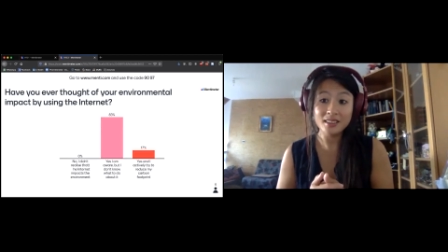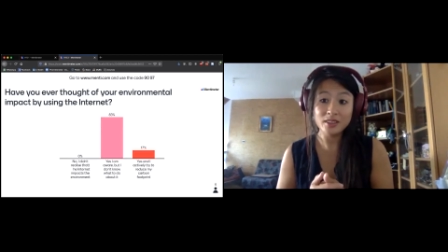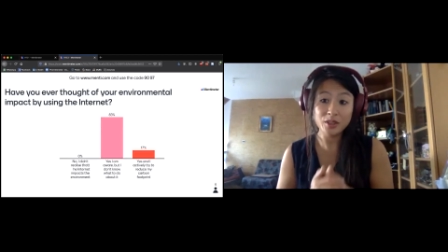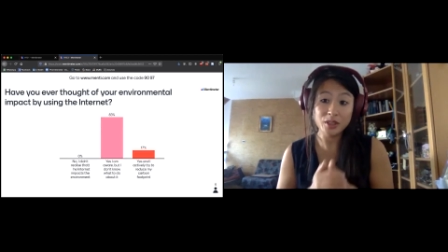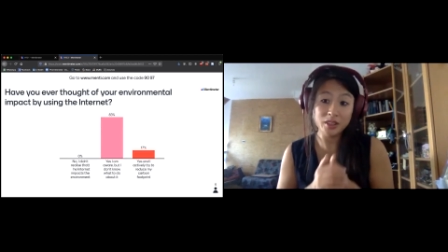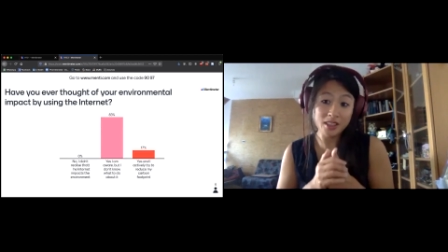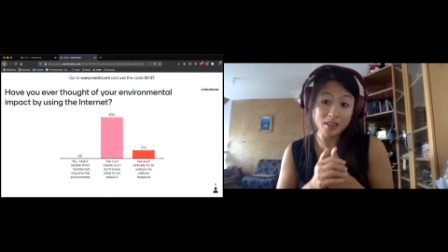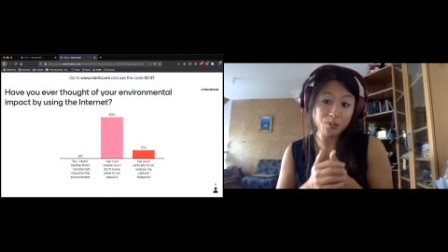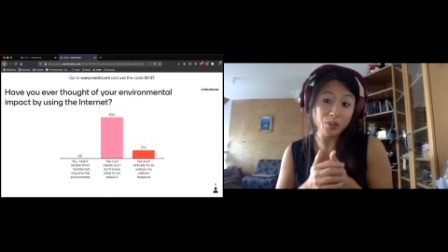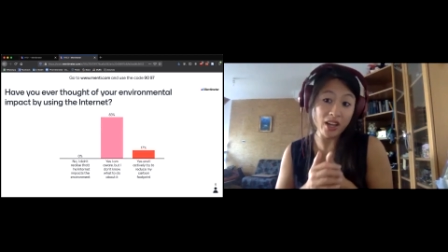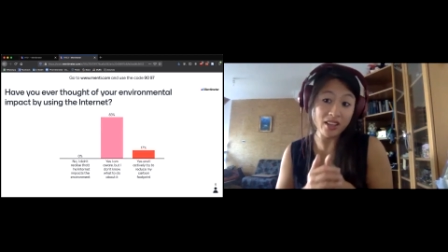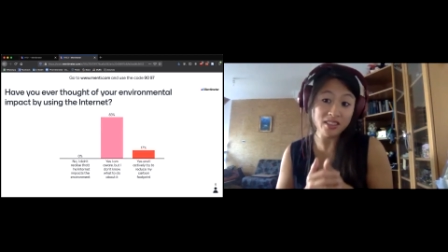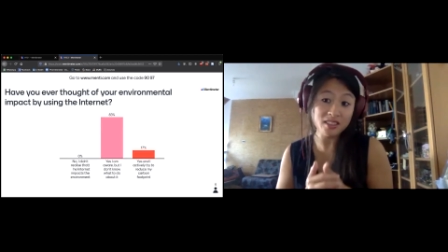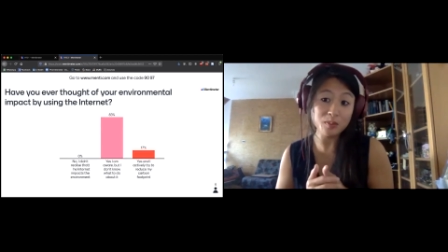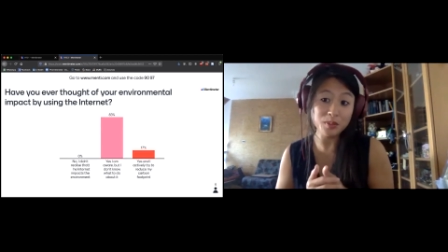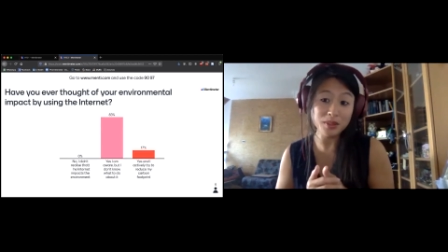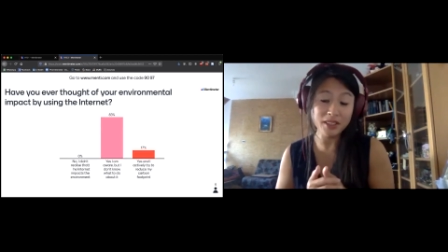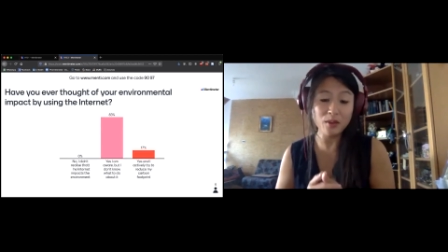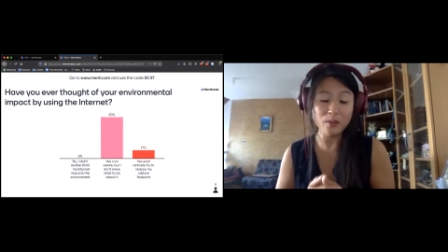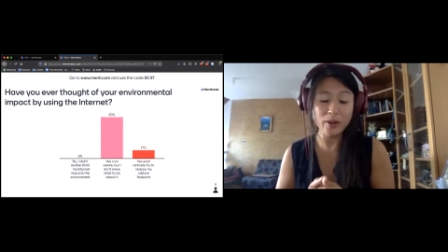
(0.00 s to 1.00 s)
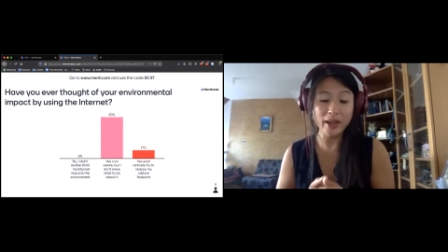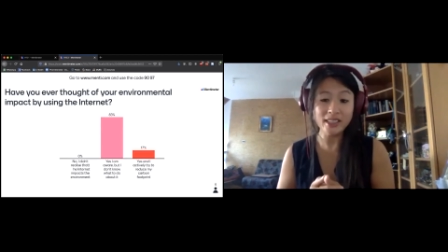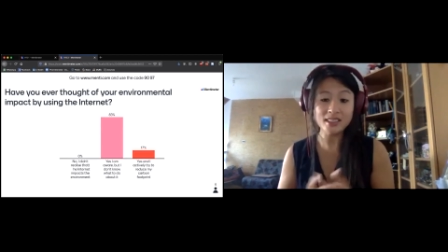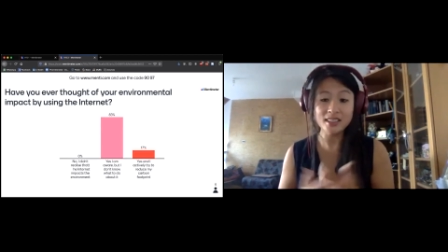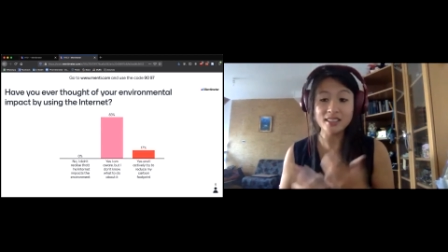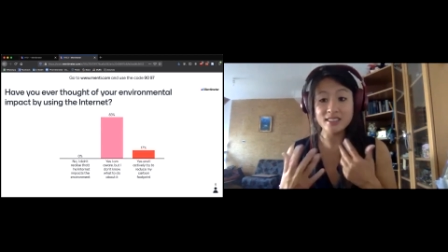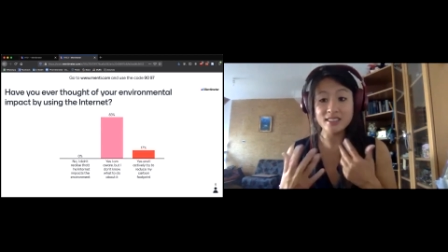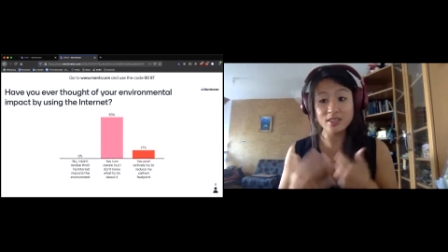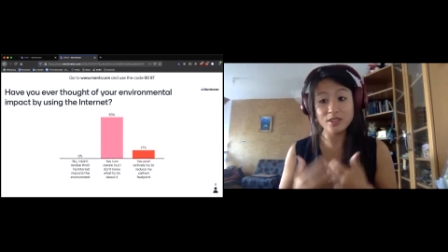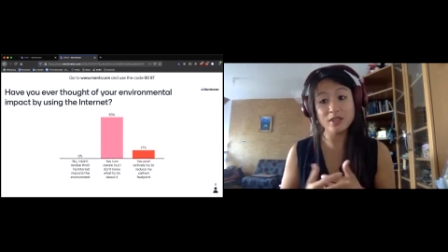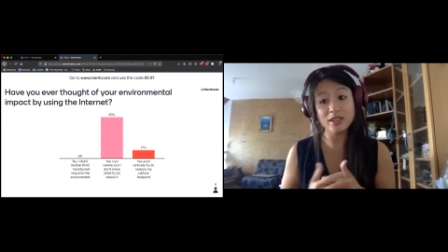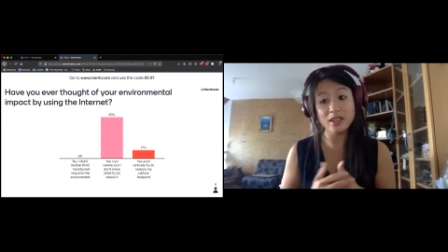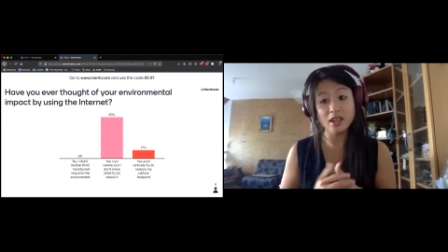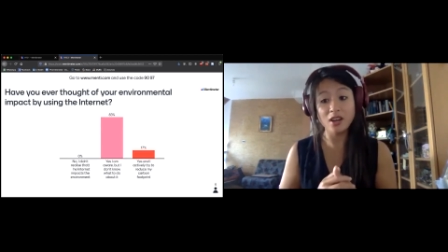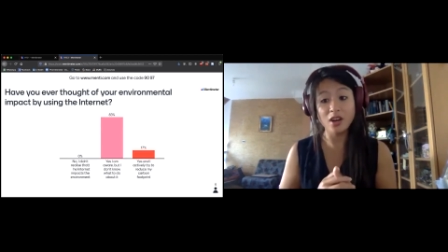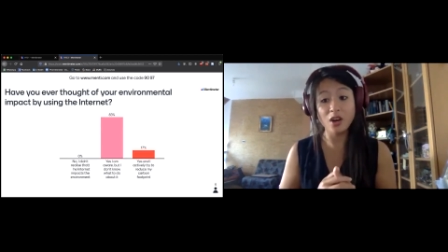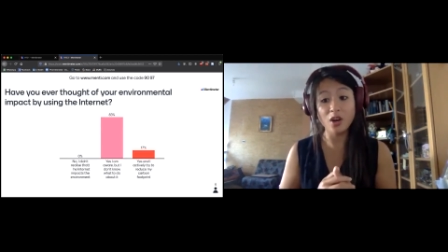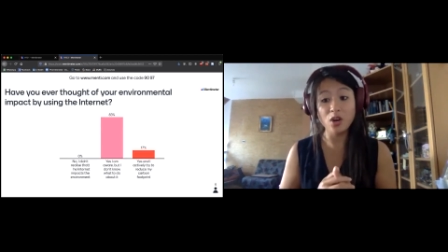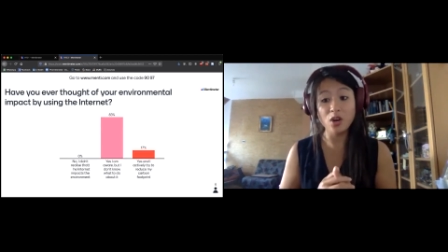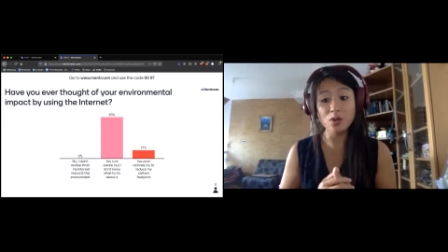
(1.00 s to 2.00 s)
could it possibly wait until you got
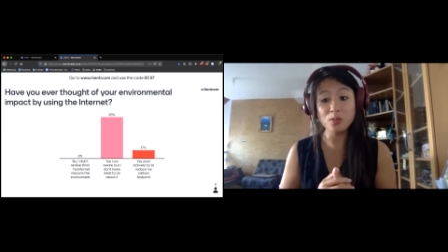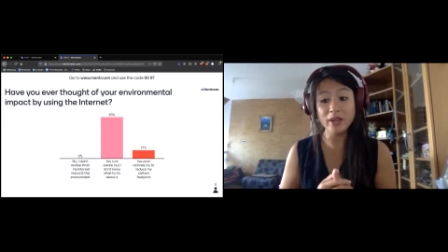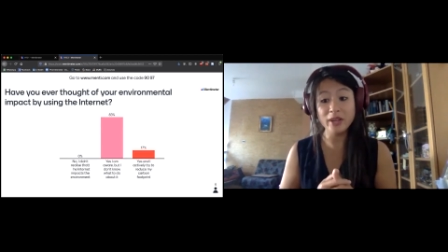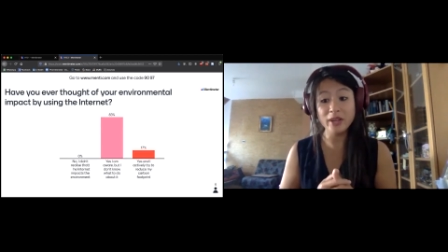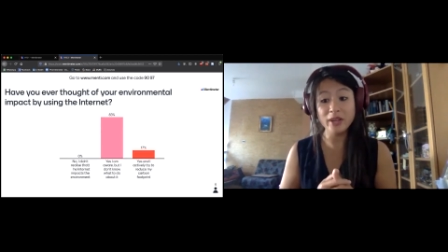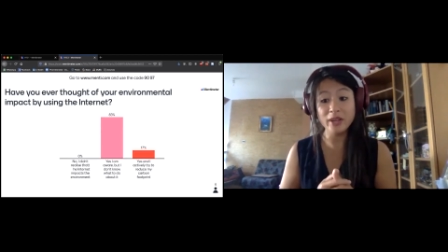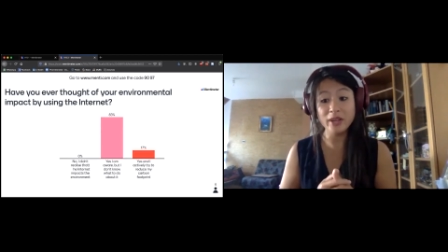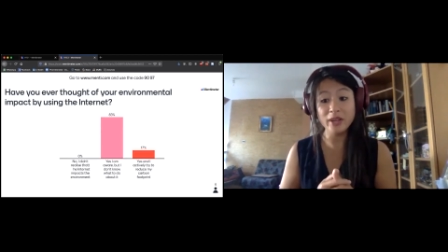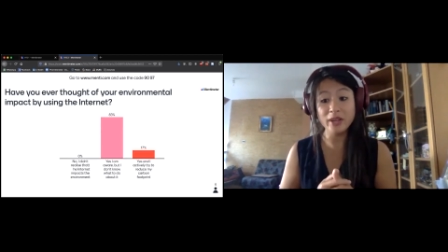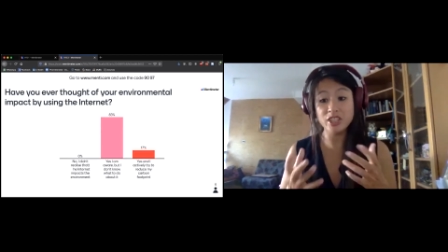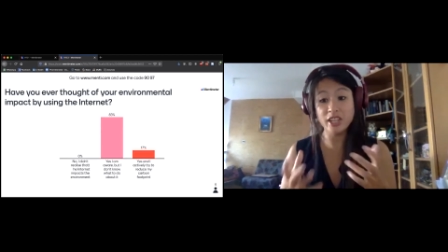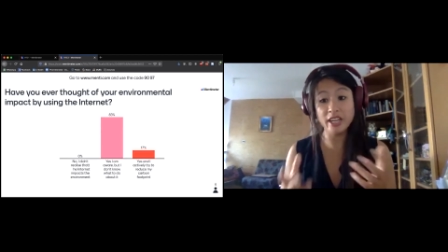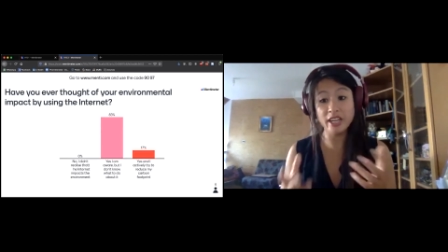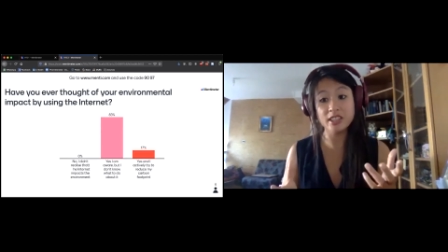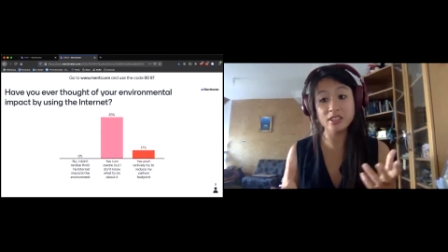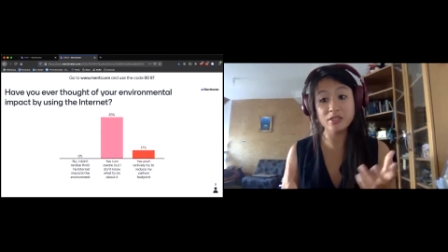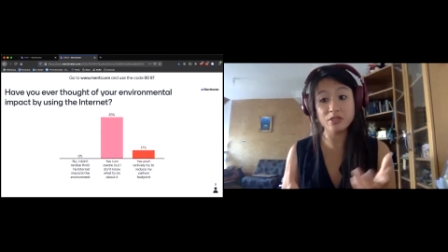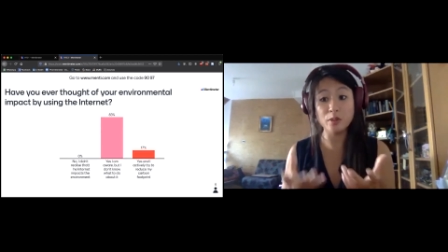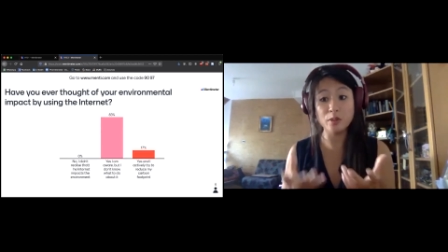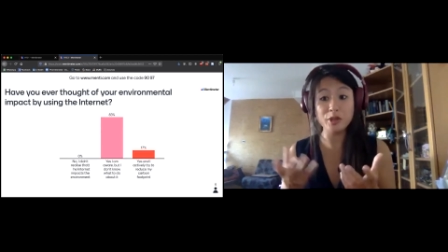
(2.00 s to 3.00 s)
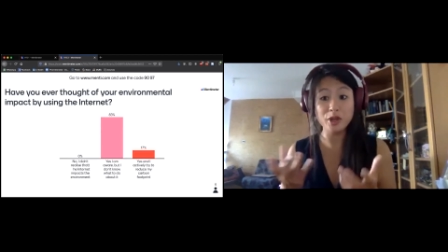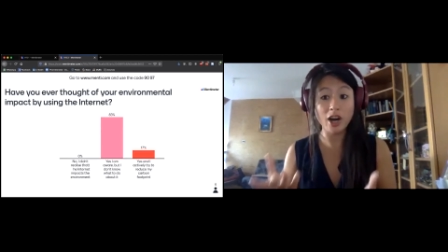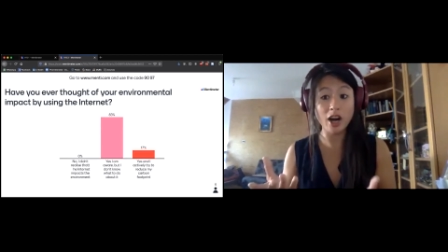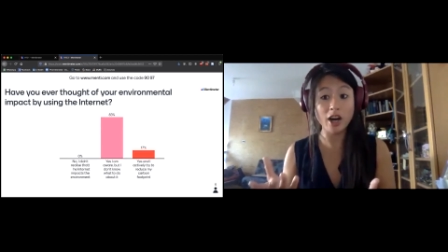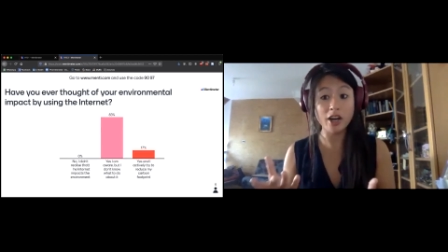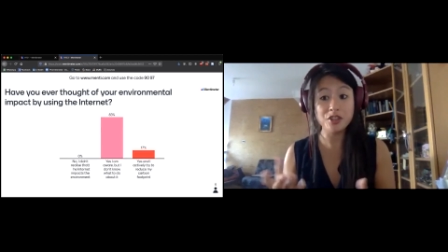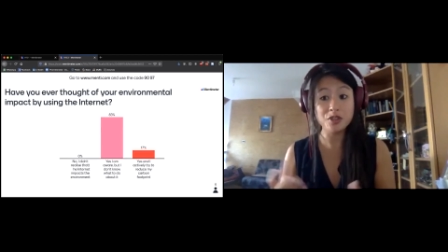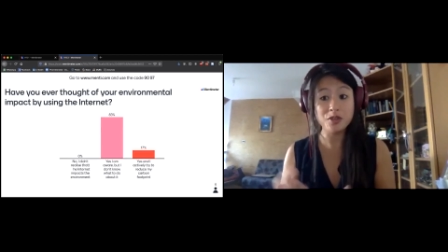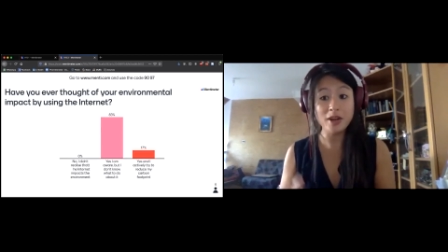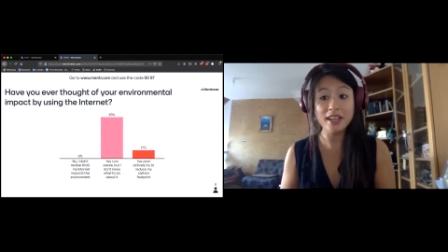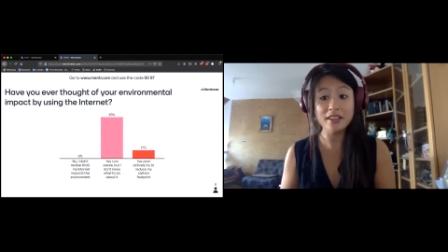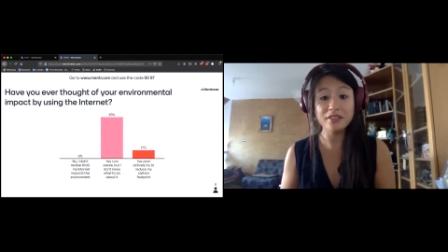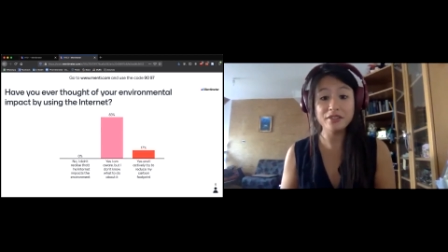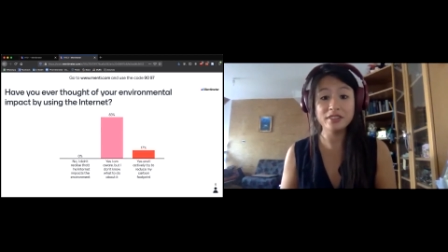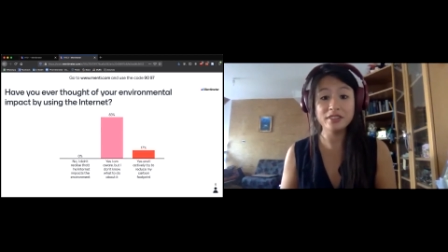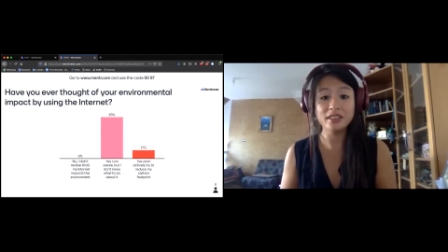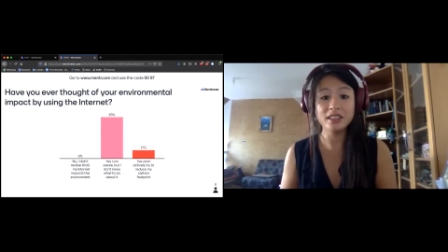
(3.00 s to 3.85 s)
home and shared it from your hard drive?